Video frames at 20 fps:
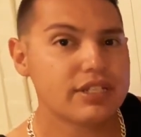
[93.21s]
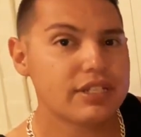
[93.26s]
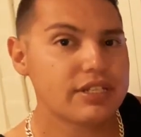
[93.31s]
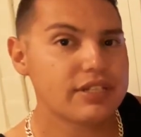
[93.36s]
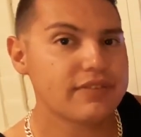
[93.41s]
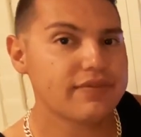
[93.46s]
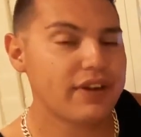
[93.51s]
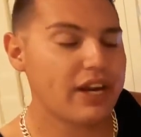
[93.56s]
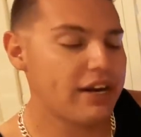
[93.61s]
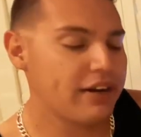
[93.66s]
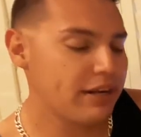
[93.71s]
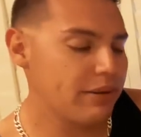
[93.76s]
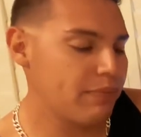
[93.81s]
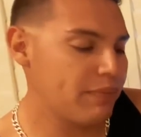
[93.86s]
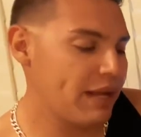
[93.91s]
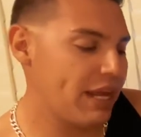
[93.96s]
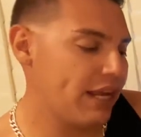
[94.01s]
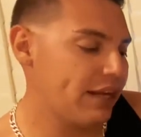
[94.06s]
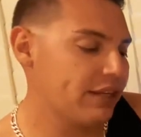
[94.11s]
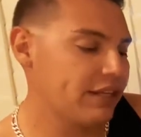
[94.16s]
There's a variety
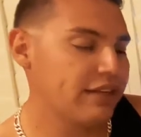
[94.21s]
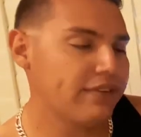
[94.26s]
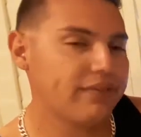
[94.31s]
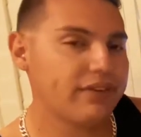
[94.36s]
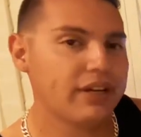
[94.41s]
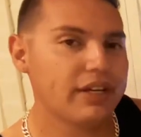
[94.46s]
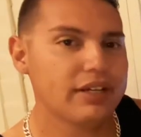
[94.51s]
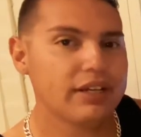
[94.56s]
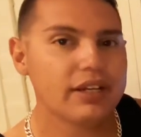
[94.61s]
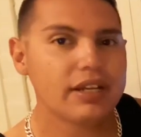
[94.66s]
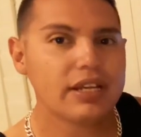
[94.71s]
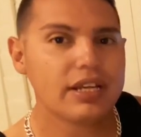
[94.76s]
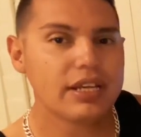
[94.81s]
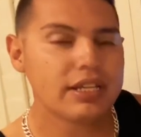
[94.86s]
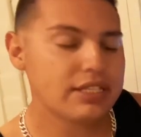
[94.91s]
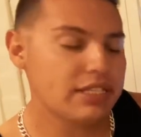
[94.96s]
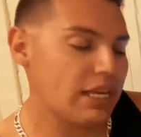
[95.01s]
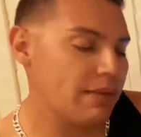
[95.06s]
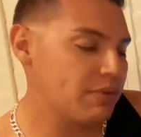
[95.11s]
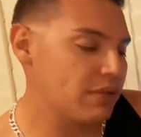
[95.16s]
pack, different
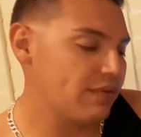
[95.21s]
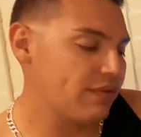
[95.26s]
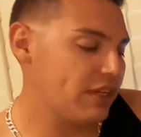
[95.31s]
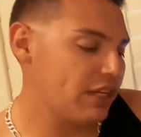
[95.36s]
types of